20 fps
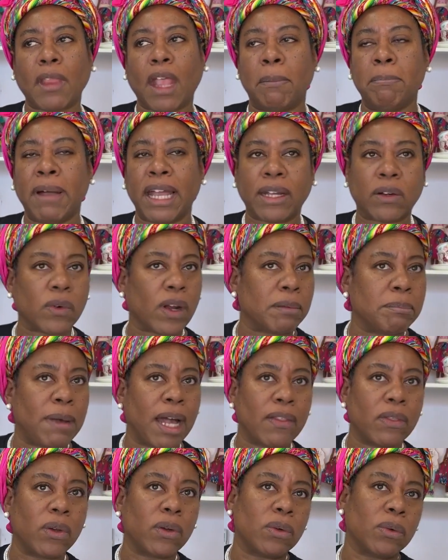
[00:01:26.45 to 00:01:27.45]
my
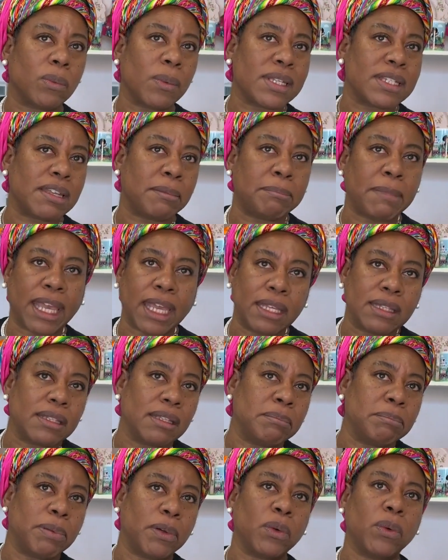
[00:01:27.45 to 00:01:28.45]
grandmother was a maid
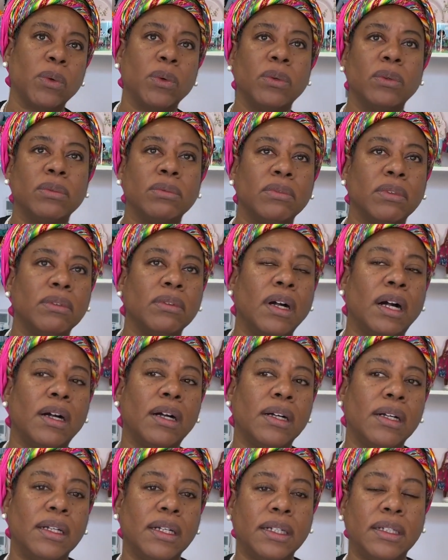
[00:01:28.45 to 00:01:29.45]
in Peru,
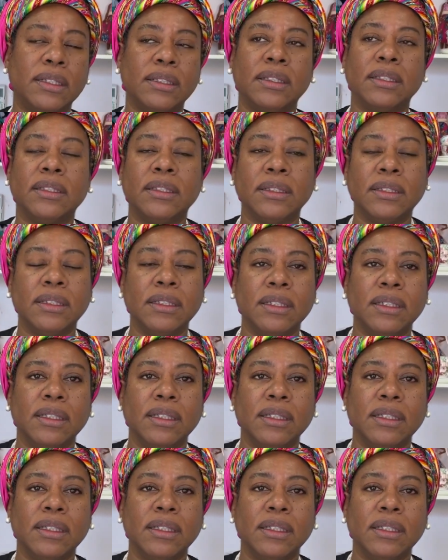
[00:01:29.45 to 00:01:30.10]
and